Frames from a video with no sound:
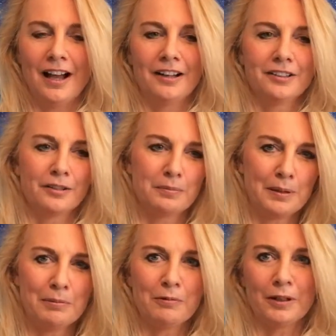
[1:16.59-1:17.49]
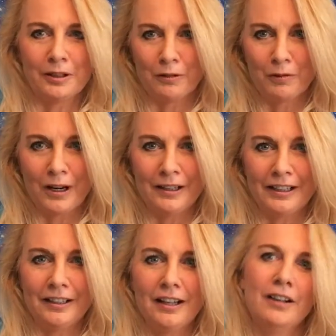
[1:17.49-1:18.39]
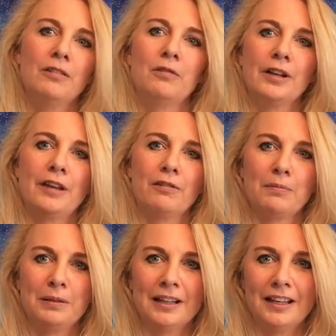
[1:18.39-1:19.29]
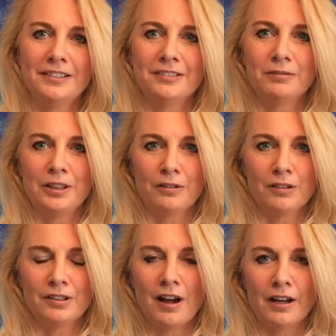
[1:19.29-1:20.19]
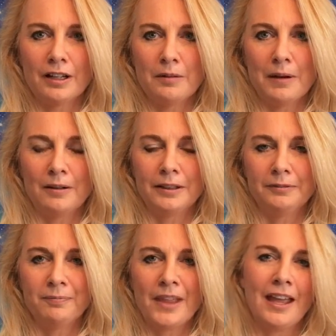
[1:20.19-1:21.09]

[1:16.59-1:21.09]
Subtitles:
I saw the people, what they're wearing, where they were placed when you were talking about it.